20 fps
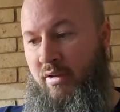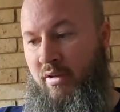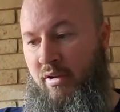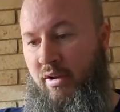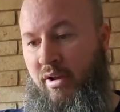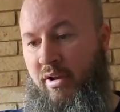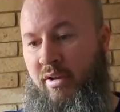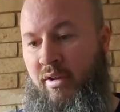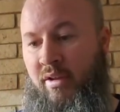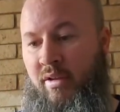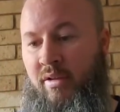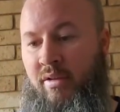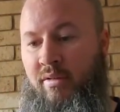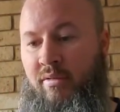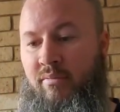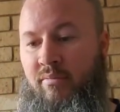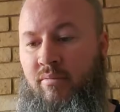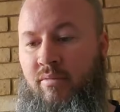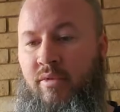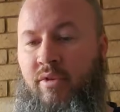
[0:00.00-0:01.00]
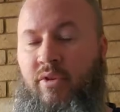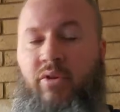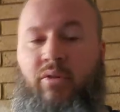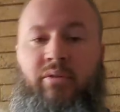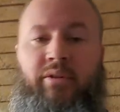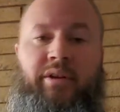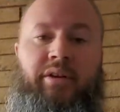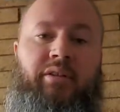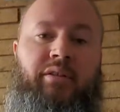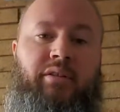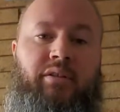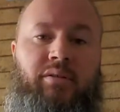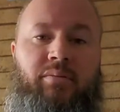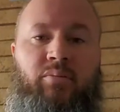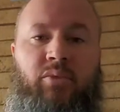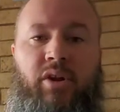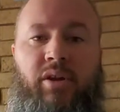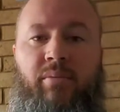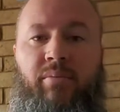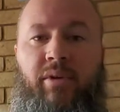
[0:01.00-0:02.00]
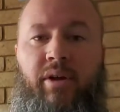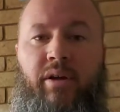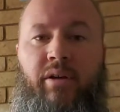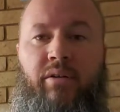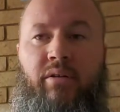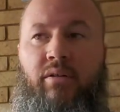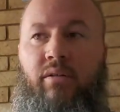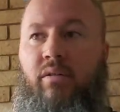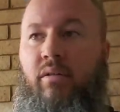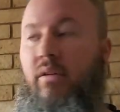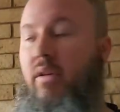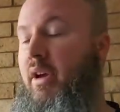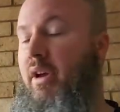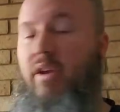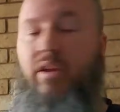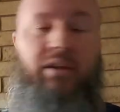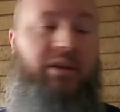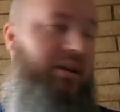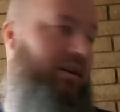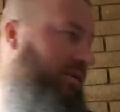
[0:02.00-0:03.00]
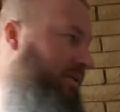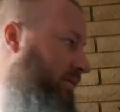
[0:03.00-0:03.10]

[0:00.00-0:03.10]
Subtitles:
I don't like the spray pattern I get